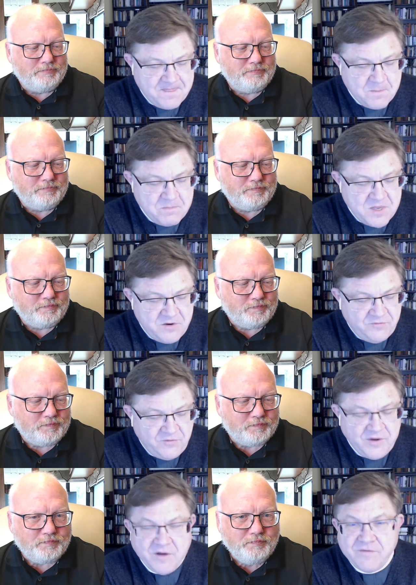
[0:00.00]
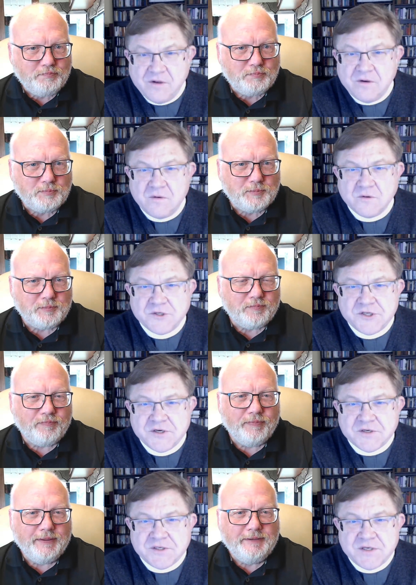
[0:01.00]
Speaker 1: the ministry of the local
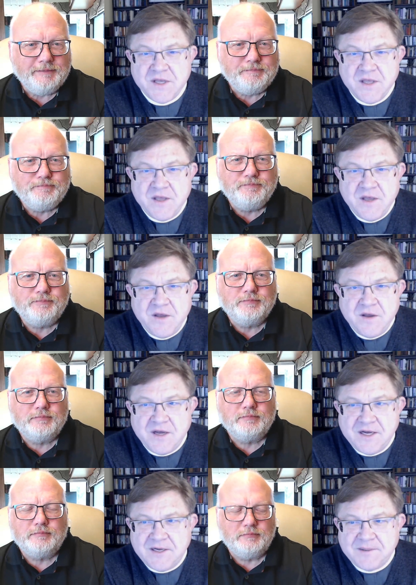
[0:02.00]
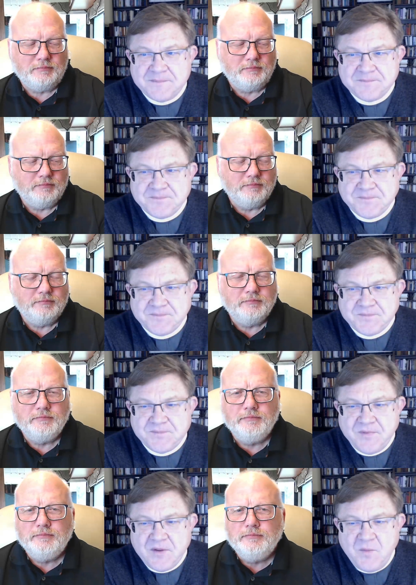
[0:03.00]
church. I
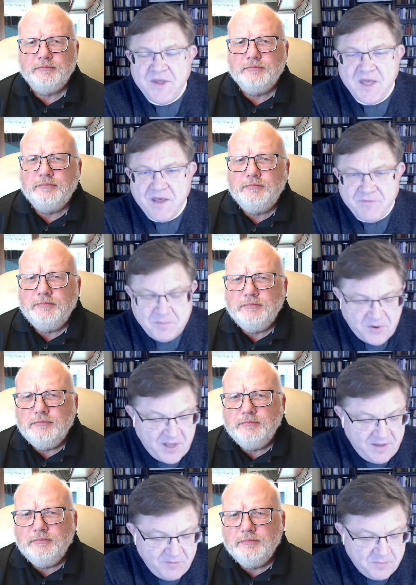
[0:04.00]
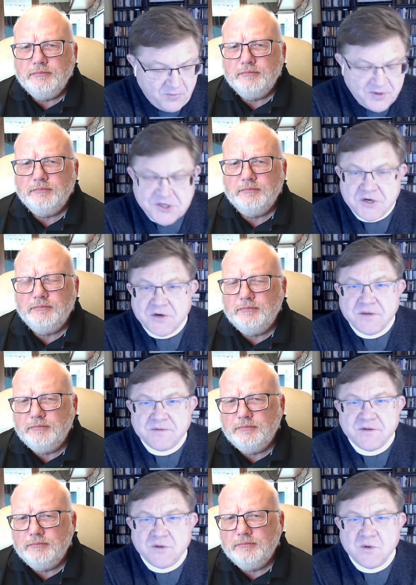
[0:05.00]
have a parishioner
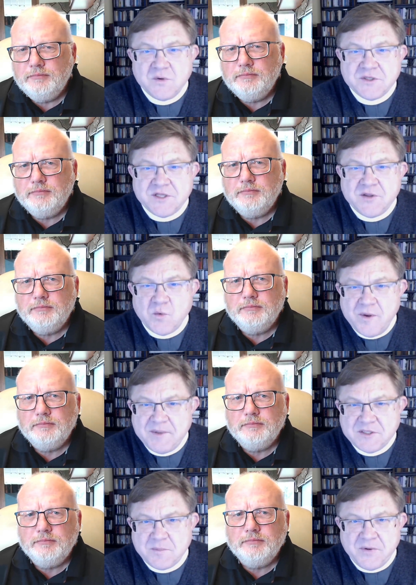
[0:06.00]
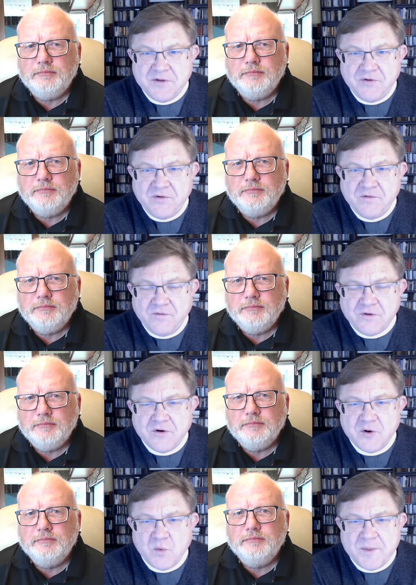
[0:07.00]
who is in the women's prison,
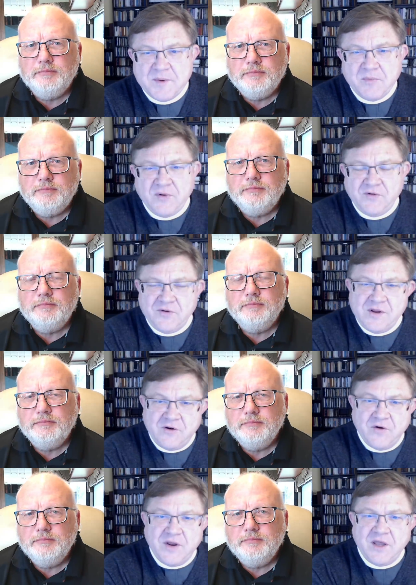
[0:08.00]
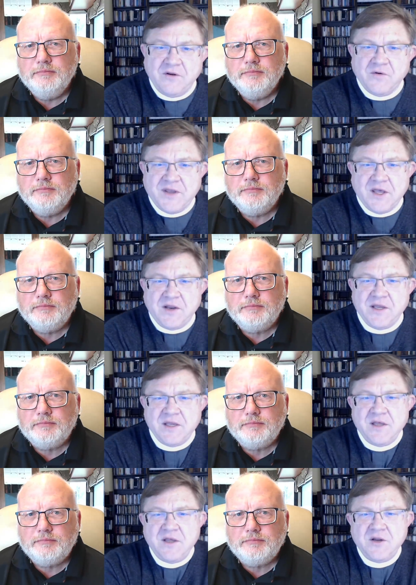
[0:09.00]
Florida women's prison in Hernando
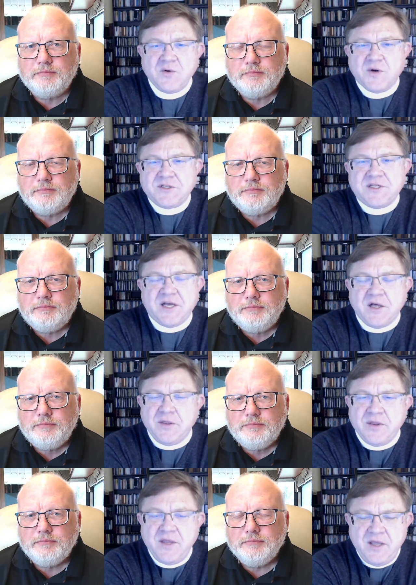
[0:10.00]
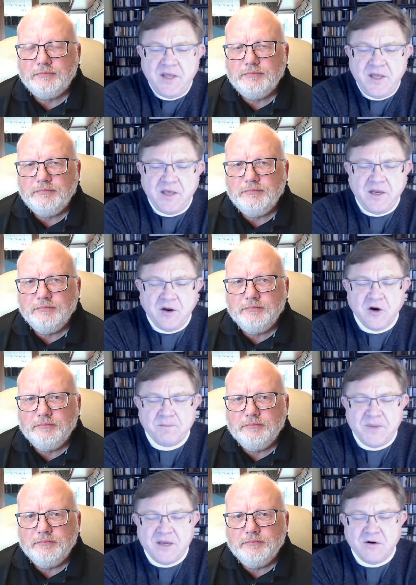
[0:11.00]
County, to our south, And our
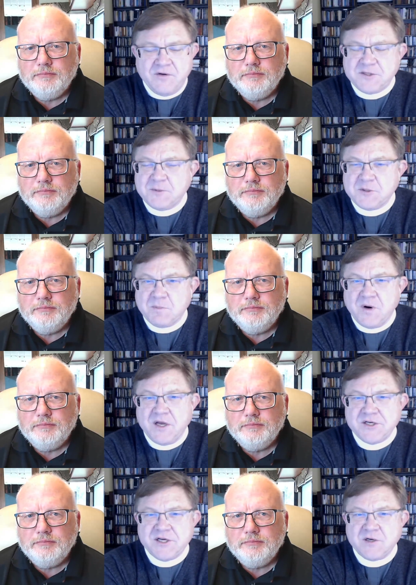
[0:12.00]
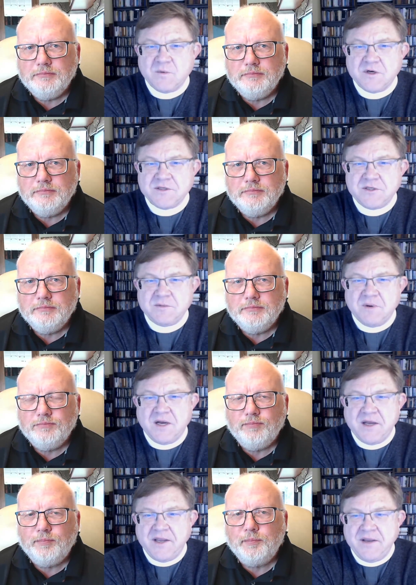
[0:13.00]
big Christmas project was to
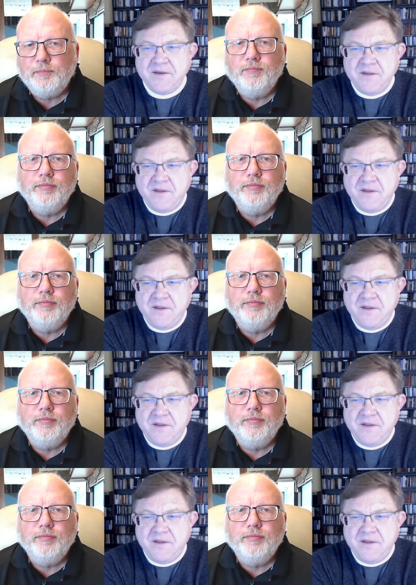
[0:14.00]
buy